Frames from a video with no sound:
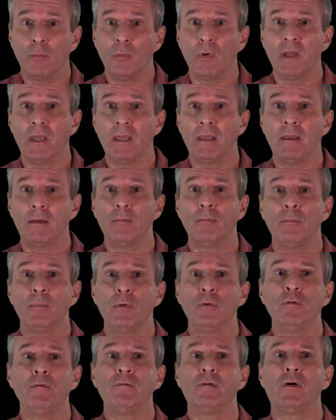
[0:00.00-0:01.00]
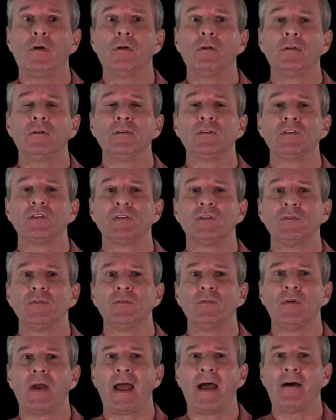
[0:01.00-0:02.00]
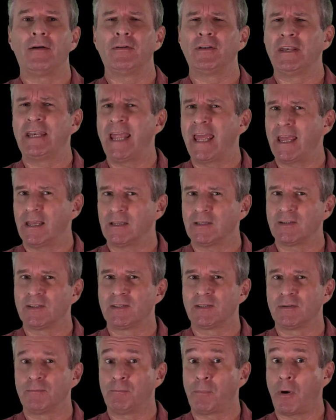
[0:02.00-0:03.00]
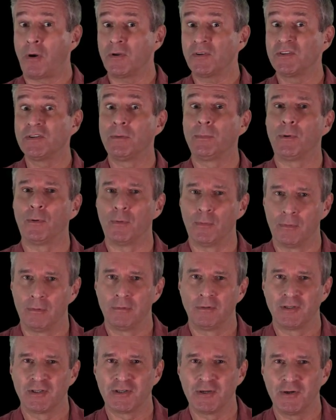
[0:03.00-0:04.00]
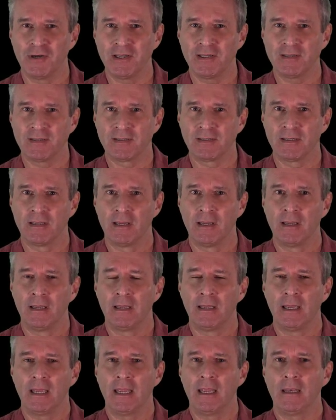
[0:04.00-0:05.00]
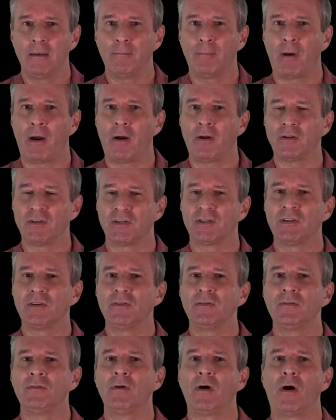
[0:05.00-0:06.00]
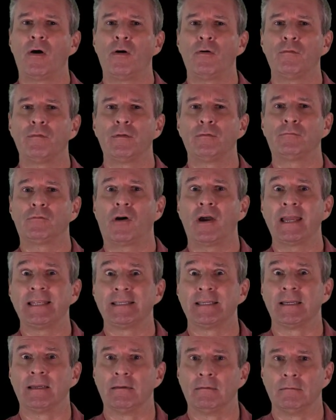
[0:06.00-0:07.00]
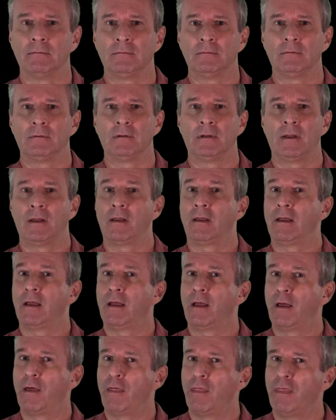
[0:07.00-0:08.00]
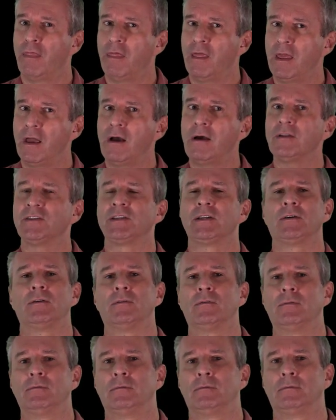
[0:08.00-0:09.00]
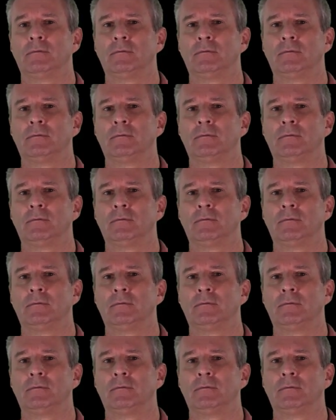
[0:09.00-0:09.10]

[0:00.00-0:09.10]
we move on to our next possible choice in part 2 of the writing. The article.